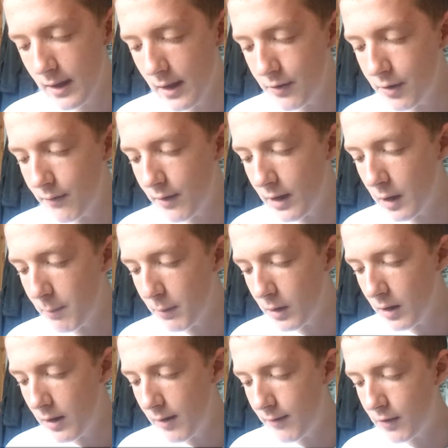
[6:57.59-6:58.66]
is
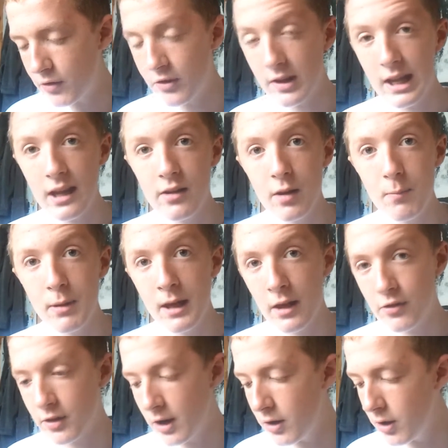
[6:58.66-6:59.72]
available for selected
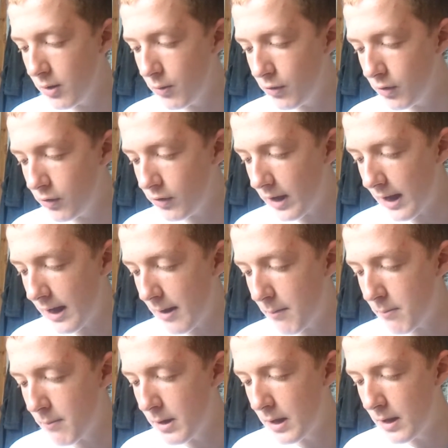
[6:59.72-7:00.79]
PSN users.
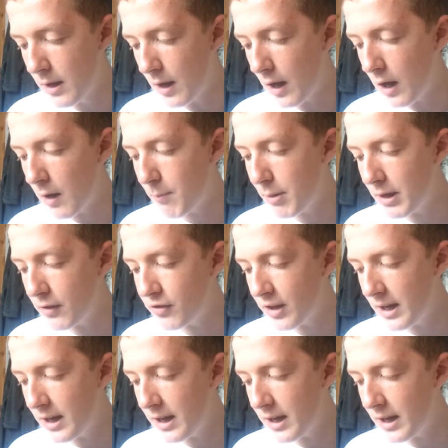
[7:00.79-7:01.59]
Are being